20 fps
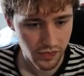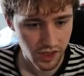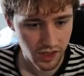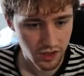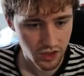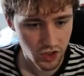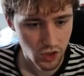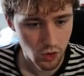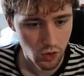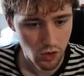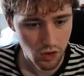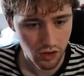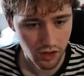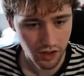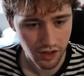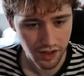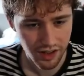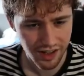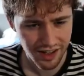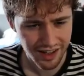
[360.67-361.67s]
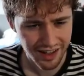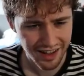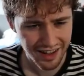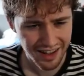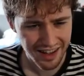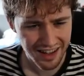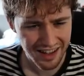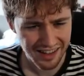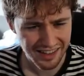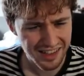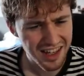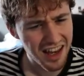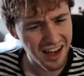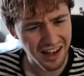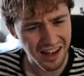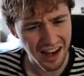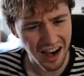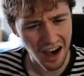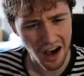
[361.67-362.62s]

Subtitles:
So, yeah,